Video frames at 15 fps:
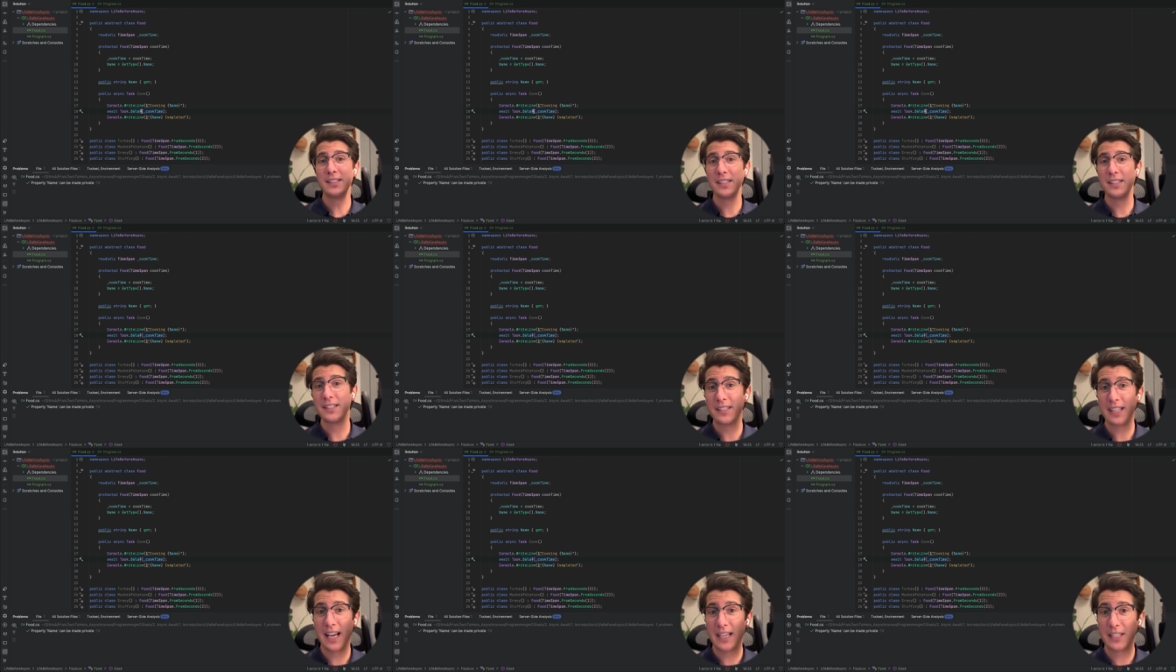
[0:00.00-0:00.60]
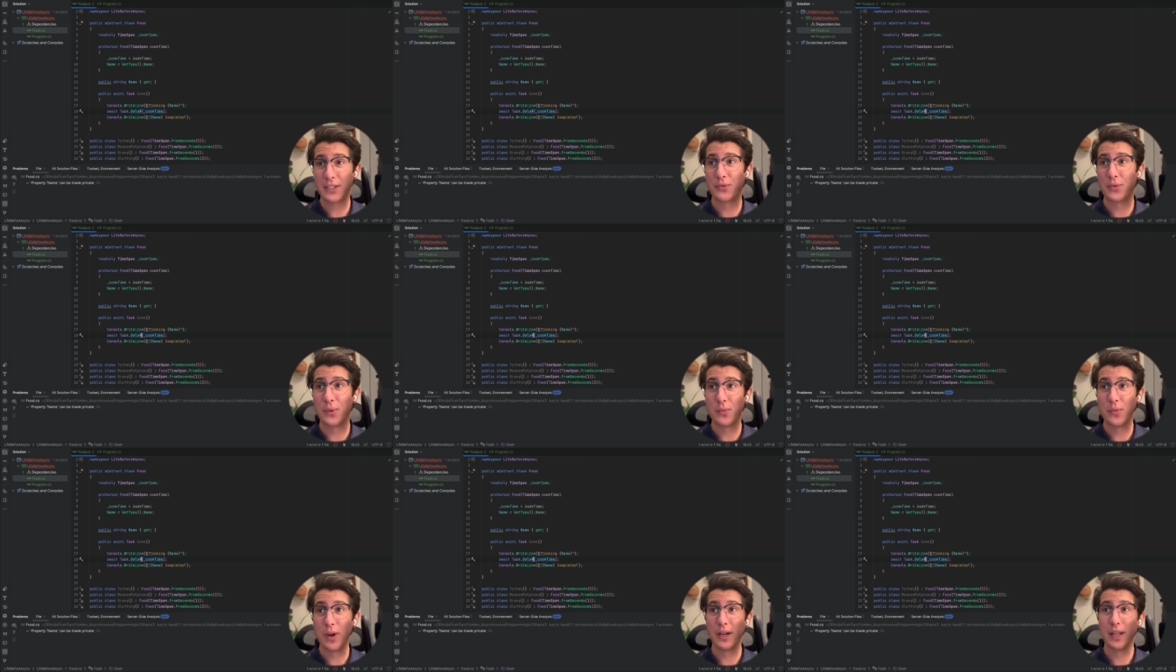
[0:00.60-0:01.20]
this task
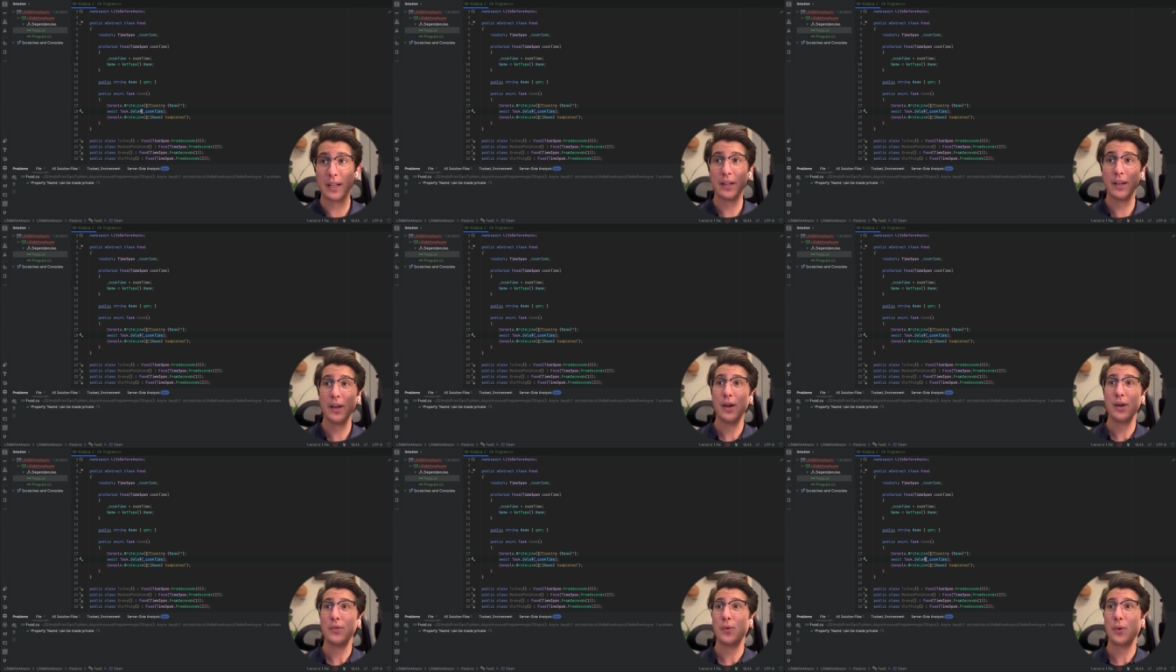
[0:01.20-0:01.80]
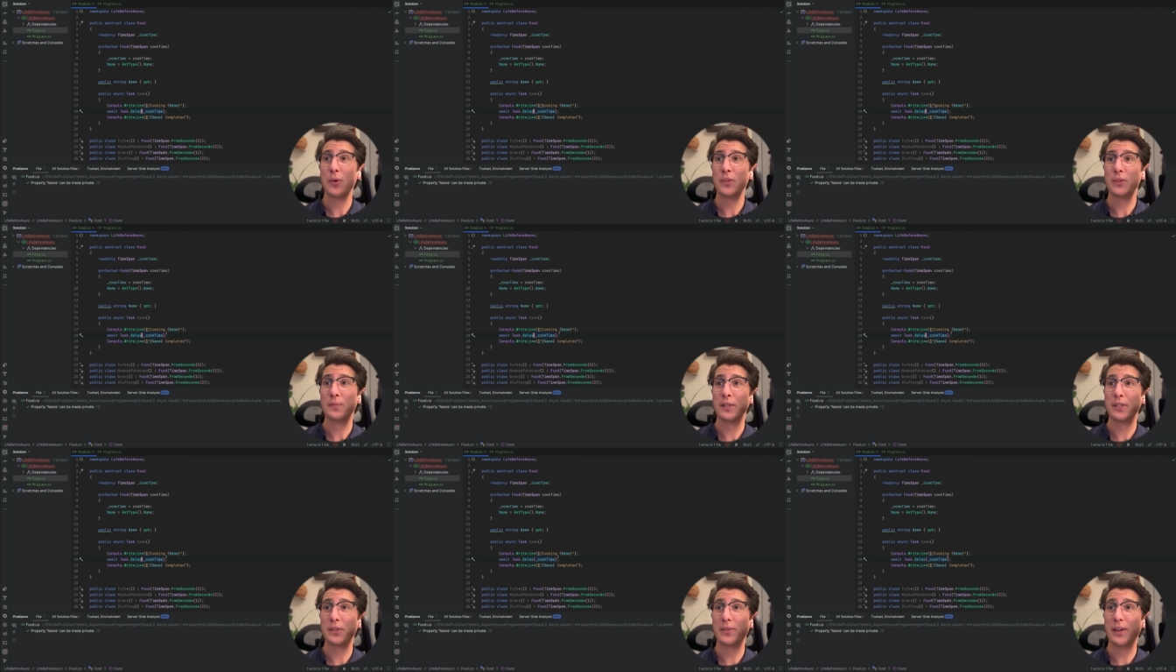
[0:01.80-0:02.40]
from running for the
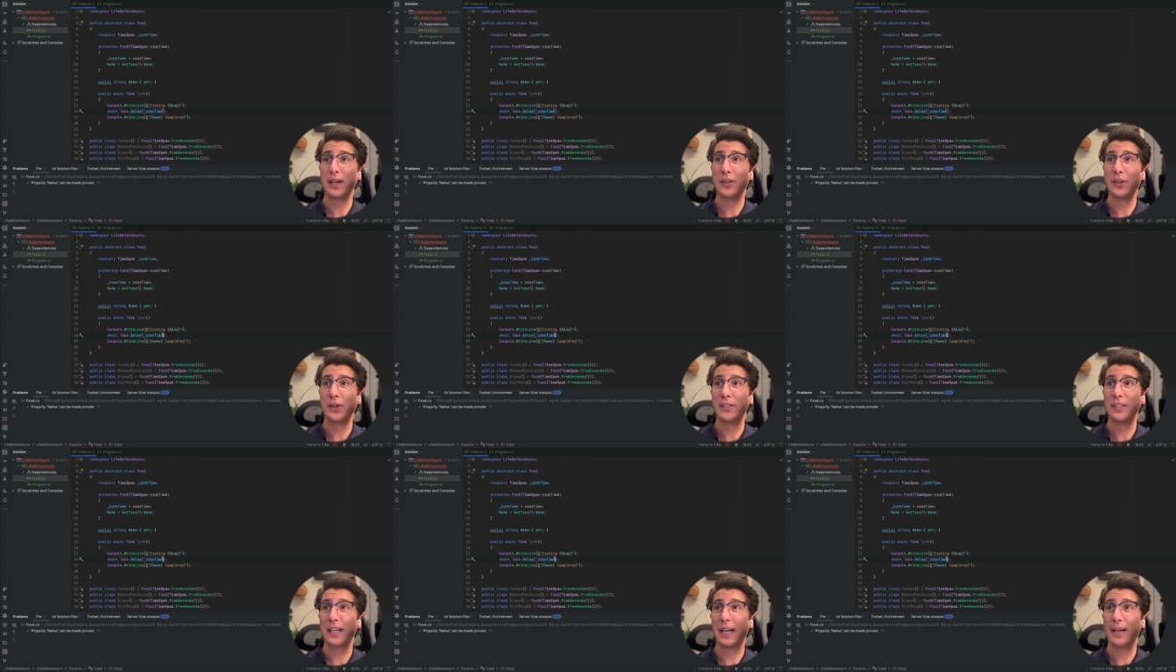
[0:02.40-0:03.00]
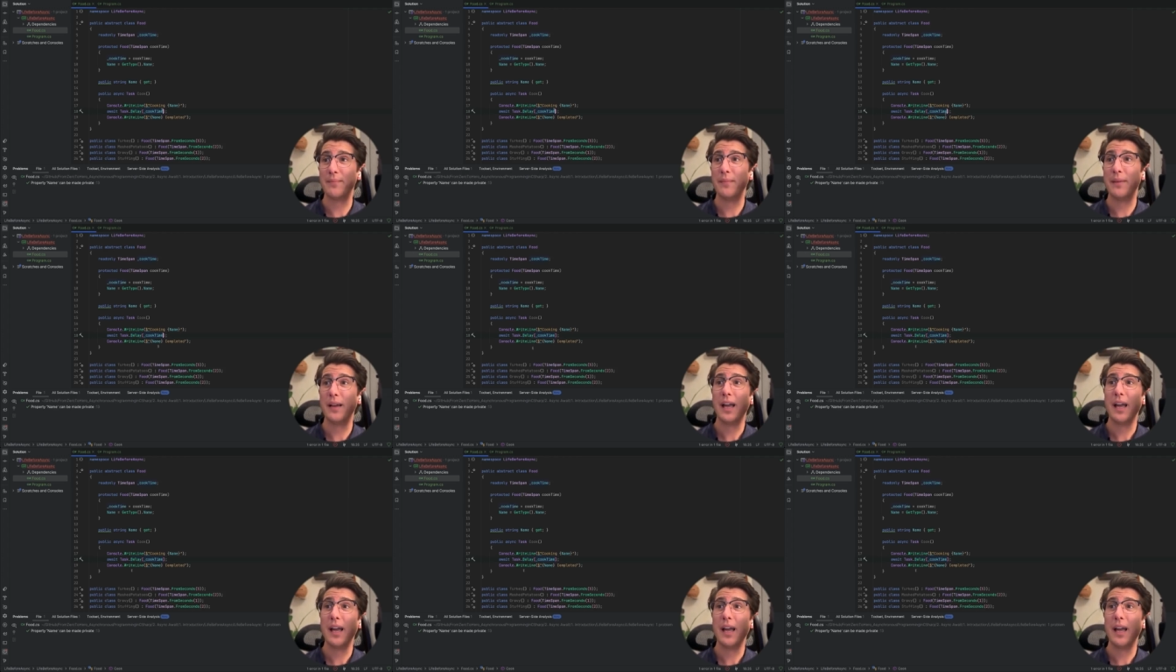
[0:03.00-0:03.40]
specified cook time.